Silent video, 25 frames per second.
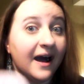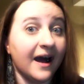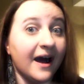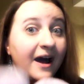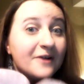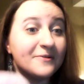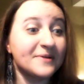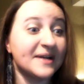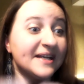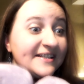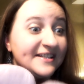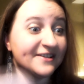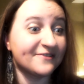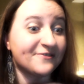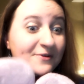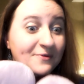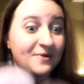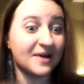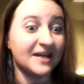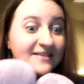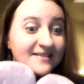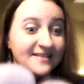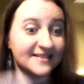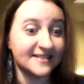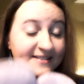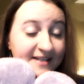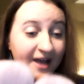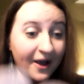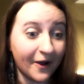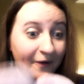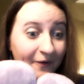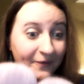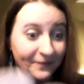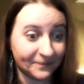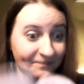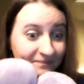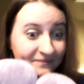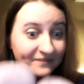All right, everyone,
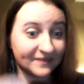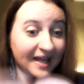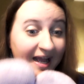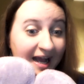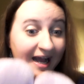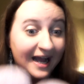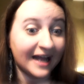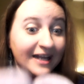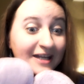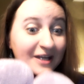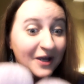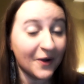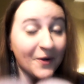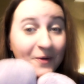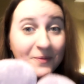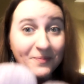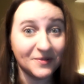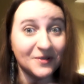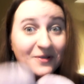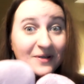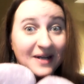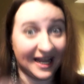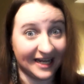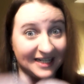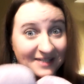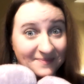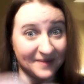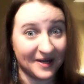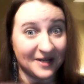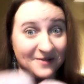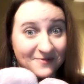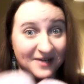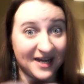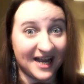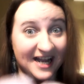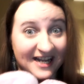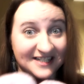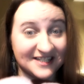so I hope you liked my
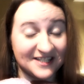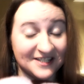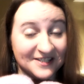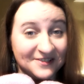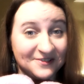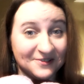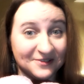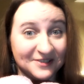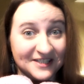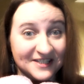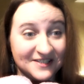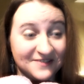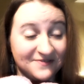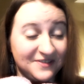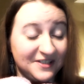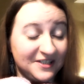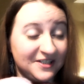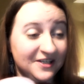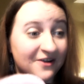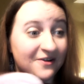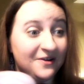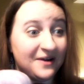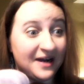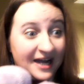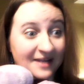reaction to this video.